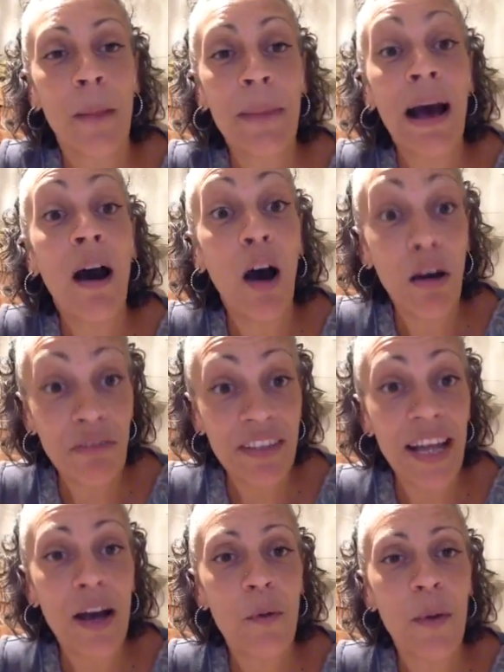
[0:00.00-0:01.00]
About half
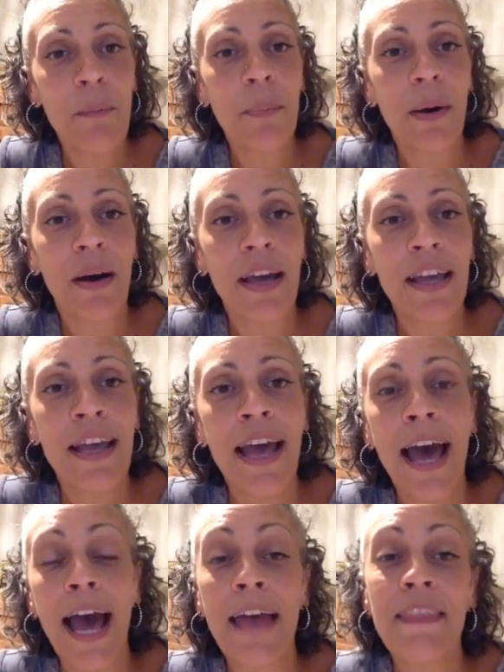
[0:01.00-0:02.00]
an hour went by,
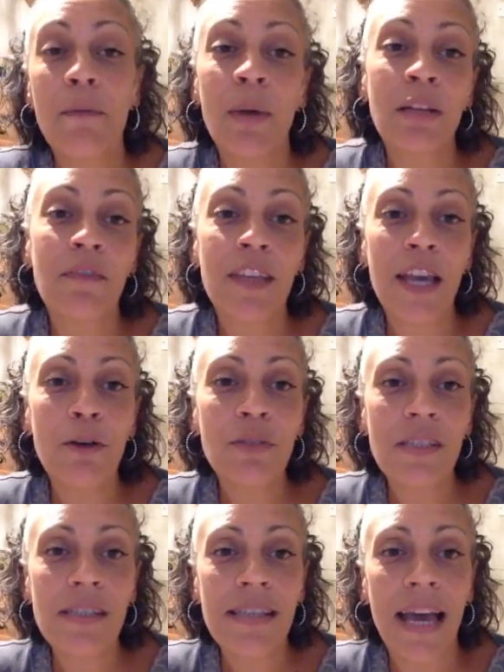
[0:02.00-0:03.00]
and then one of the
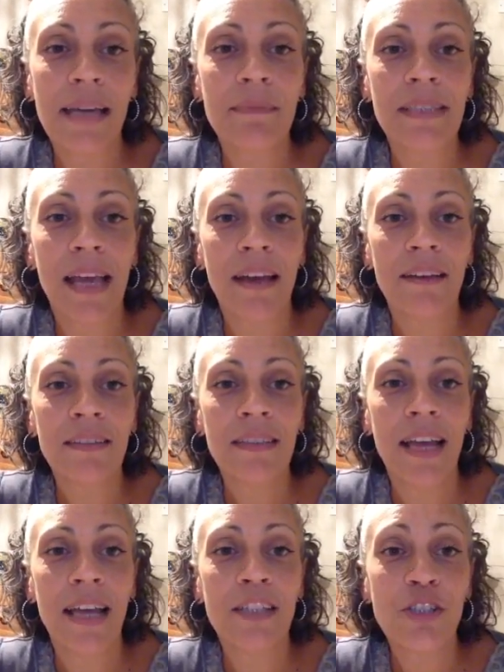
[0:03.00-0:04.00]
elders came
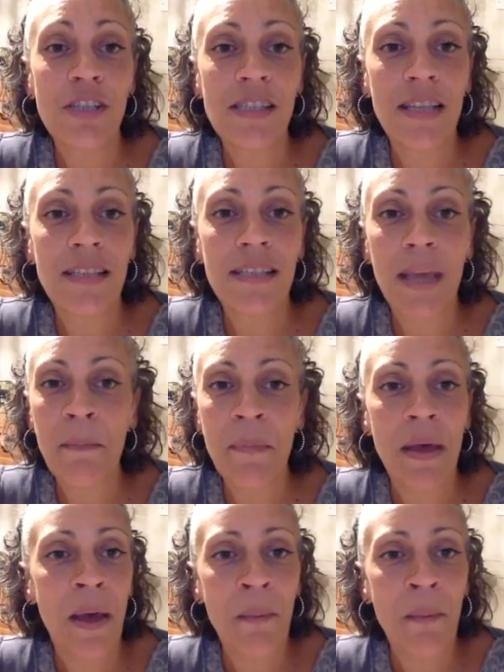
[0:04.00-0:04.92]
down and just said to them,